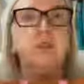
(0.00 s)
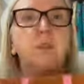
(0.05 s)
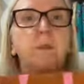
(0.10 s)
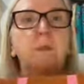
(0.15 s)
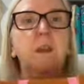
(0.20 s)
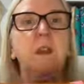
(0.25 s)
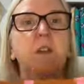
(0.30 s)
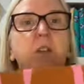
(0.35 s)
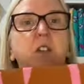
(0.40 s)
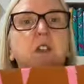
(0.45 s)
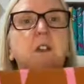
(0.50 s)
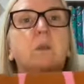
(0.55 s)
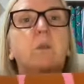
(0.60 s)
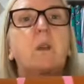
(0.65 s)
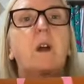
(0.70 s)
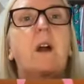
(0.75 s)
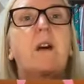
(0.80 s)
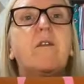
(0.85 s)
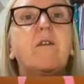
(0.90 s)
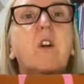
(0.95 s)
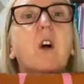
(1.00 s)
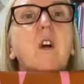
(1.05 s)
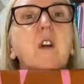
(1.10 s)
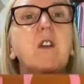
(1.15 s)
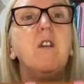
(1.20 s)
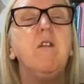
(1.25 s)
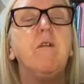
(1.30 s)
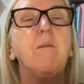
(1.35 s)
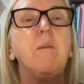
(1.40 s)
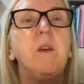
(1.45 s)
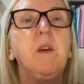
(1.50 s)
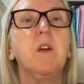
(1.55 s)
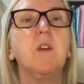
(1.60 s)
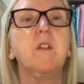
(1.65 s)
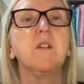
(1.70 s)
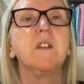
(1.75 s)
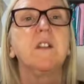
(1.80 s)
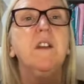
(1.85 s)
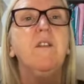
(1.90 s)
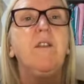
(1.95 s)
to make sure I've got enough,
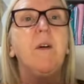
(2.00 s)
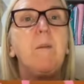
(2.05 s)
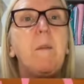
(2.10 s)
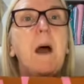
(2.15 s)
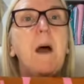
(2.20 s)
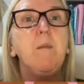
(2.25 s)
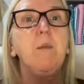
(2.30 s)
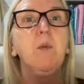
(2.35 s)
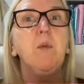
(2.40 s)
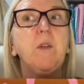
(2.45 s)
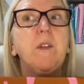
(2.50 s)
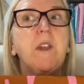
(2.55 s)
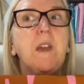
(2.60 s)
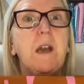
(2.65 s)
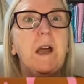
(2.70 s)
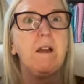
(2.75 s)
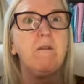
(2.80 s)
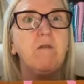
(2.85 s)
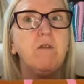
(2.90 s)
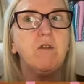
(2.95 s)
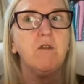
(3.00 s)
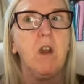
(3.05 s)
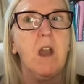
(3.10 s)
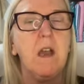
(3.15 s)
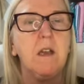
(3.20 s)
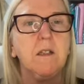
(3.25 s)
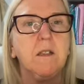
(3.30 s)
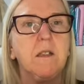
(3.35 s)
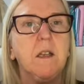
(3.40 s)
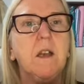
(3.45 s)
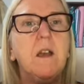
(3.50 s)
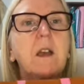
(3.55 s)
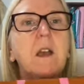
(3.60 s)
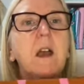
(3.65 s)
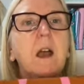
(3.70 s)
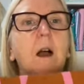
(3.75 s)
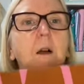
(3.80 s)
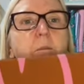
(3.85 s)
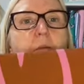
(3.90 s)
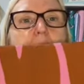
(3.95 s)
because if I'm happy with the Lyra dress, I